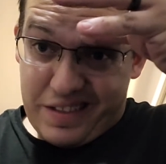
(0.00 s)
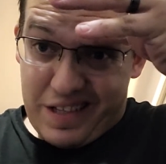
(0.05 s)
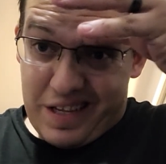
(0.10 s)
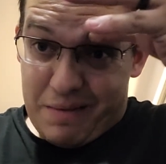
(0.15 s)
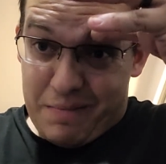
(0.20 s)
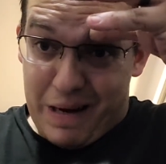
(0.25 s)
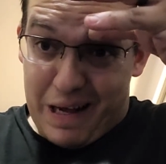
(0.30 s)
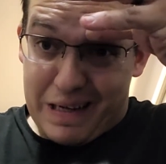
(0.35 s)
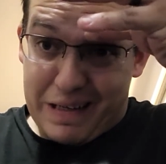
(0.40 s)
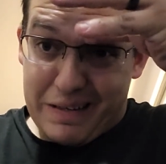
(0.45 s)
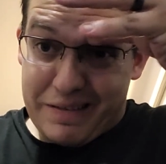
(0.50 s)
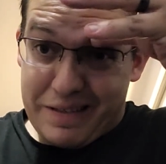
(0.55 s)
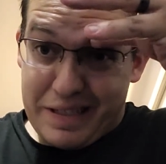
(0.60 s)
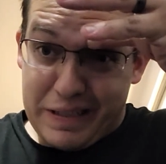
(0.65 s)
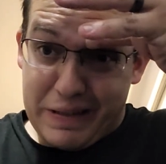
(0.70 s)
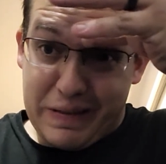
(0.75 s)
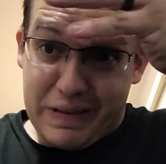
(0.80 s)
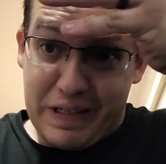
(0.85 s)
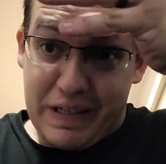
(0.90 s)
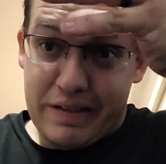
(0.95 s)
I'm not going to
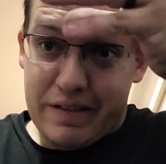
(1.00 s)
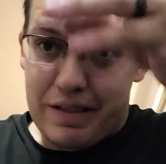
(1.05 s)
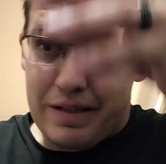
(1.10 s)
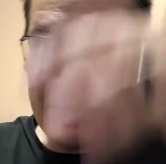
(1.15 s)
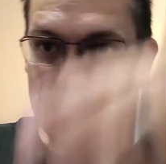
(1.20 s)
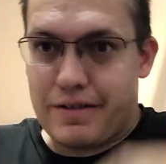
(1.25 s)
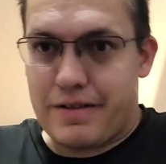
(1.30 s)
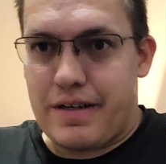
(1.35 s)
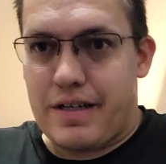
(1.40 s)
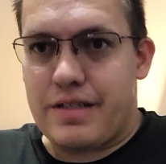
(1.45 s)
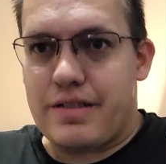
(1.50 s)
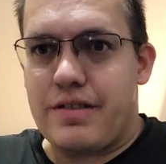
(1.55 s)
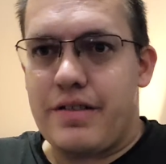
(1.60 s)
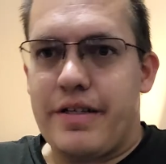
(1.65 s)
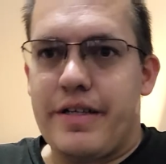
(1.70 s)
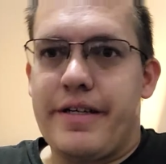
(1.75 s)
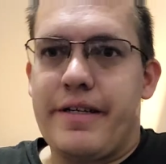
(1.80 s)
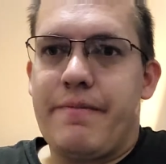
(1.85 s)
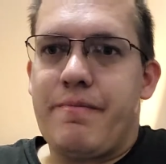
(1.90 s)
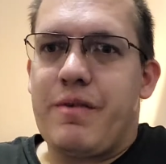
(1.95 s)
take you guys out in the garage
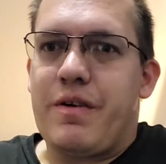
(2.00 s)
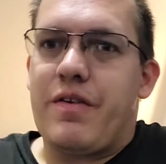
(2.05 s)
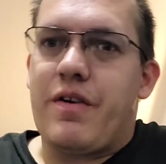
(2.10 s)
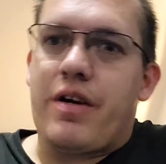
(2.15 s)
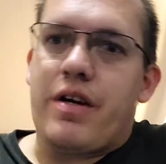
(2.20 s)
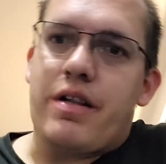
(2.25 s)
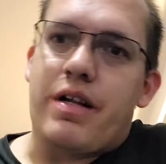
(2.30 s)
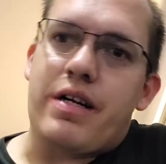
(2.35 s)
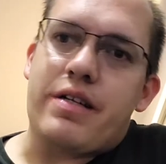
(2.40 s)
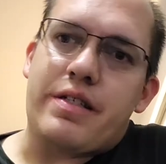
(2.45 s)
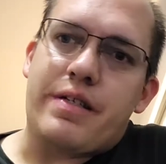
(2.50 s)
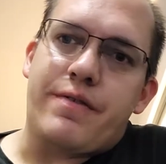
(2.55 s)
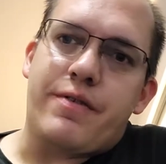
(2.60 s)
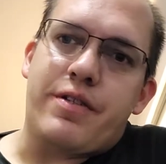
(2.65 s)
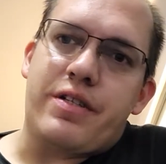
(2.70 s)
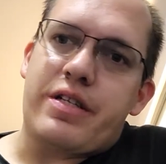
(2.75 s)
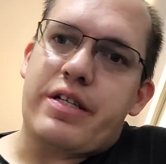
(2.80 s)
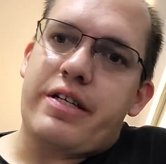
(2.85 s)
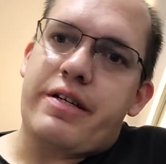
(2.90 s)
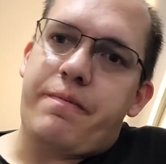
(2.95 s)
tonight. Already locked
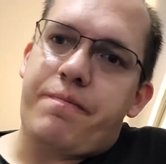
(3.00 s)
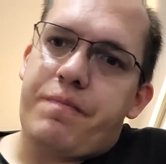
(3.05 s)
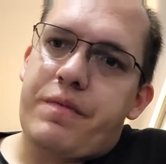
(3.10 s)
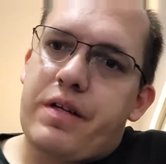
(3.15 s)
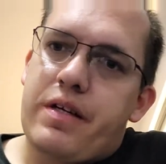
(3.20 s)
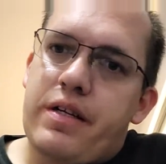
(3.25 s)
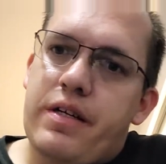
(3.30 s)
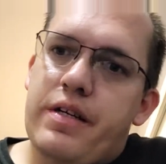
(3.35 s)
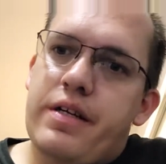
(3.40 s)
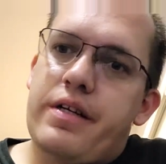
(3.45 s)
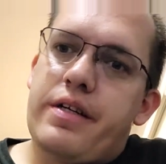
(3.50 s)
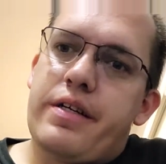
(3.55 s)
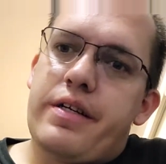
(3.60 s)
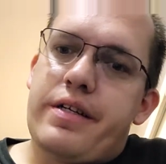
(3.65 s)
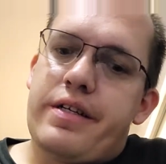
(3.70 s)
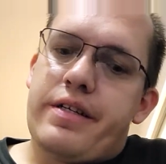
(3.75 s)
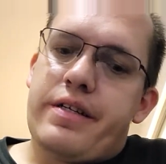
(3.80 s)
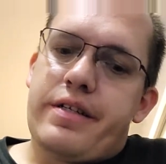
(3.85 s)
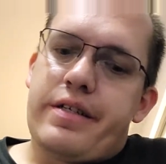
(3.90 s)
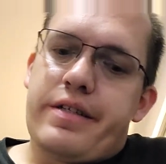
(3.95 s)
everything up.
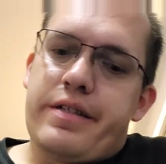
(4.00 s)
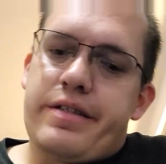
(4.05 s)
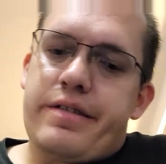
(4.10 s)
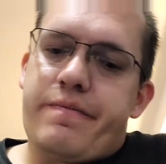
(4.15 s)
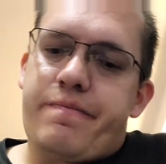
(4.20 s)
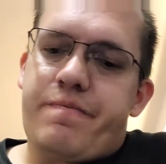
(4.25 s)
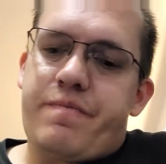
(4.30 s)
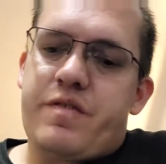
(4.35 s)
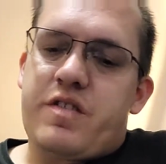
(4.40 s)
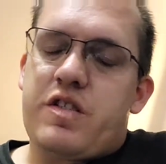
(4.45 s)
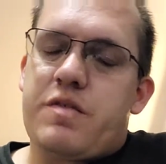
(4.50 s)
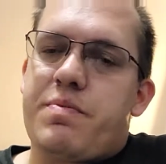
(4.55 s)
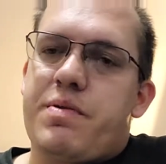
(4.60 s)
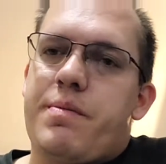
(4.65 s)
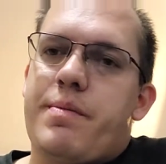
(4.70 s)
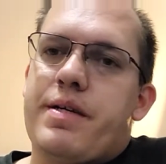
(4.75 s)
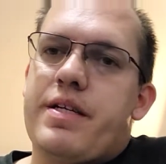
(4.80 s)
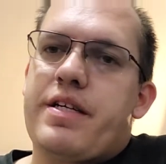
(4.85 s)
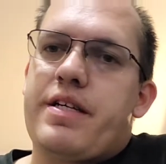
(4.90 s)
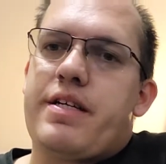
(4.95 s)
Just put
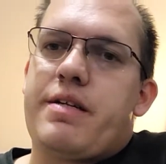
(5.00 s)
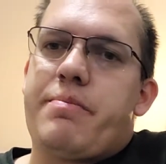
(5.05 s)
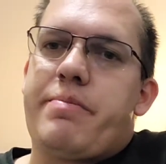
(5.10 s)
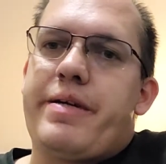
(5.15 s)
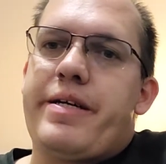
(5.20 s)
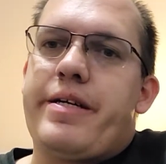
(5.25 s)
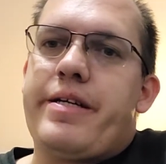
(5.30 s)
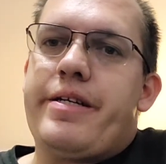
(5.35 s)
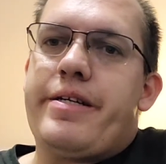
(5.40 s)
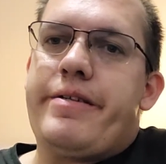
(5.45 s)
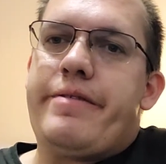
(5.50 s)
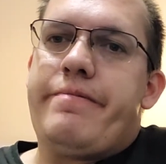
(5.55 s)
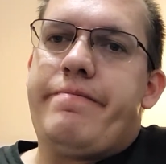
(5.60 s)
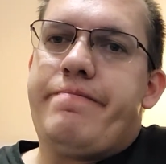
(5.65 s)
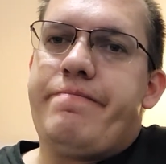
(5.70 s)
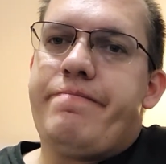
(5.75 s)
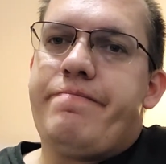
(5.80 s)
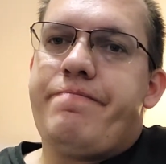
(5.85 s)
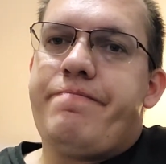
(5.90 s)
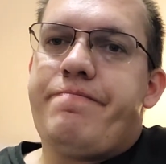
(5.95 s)
my kid to bed.
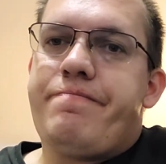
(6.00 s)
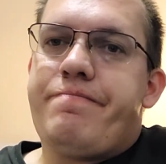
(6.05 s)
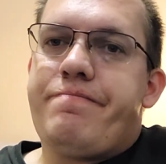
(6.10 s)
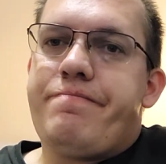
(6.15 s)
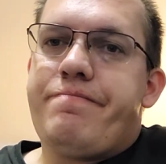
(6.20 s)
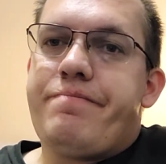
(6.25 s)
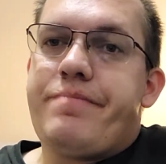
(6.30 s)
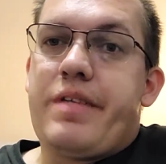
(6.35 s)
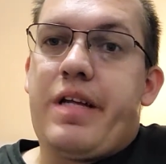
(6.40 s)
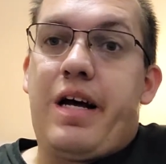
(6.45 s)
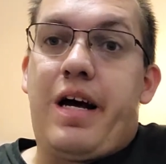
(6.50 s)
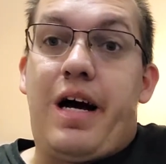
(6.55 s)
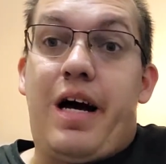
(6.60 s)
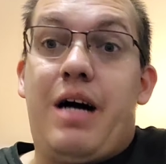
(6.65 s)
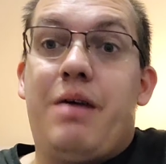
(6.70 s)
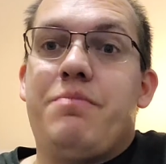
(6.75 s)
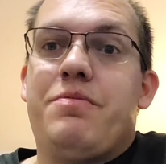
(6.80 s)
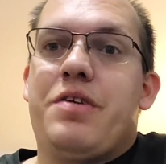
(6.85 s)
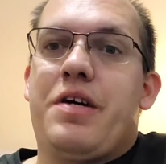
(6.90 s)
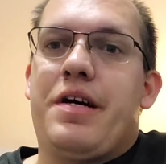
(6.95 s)

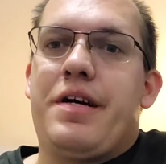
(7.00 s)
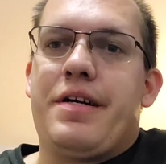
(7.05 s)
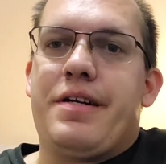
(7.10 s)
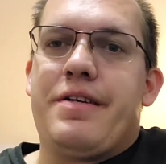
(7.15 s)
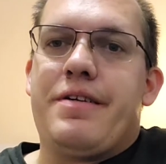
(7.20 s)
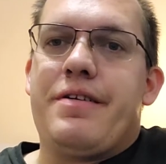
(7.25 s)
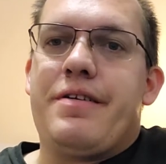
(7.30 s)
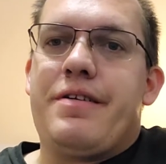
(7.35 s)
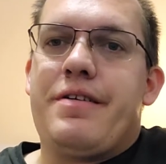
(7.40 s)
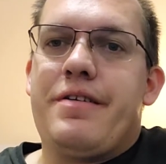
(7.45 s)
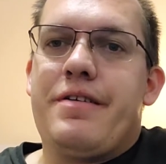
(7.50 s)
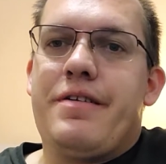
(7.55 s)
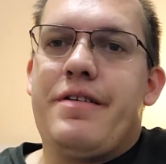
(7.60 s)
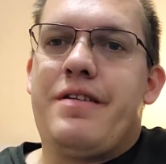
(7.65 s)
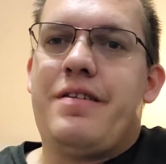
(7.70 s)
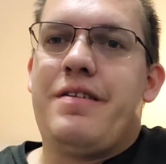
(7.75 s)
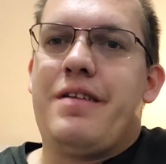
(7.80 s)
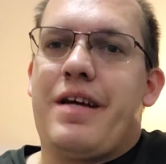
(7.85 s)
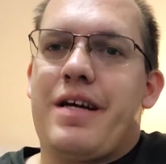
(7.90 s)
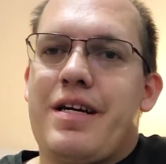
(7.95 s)
I'm tired.
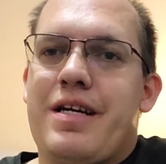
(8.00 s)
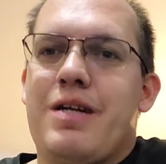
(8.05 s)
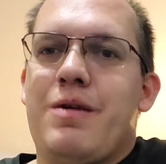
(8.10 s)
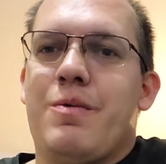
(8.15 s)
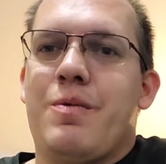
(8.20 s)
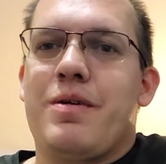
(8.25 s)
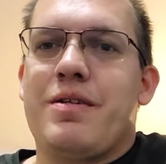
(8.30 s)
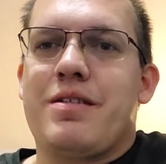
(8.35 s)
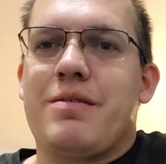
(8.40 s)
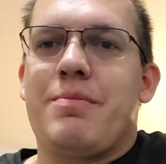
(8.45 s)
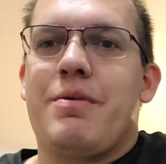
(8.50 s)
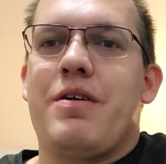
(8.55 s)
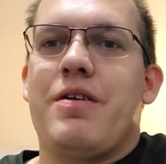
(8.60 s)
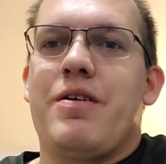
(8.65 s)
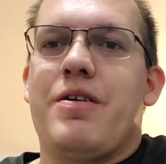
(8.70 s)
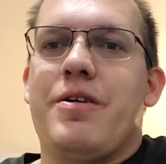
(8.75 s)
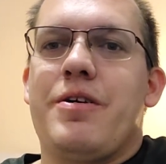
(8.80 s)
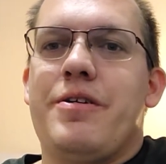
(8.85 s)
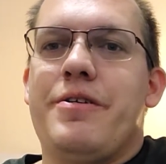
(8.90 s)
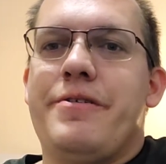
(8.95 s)
I got to work
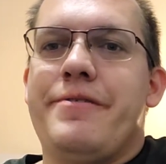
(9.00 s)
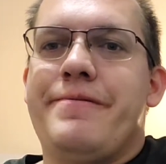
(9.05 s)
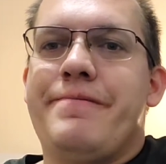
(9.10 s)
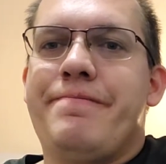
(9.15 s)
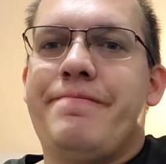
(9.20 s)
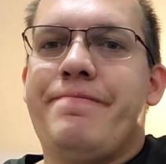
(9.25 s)
tomorrow.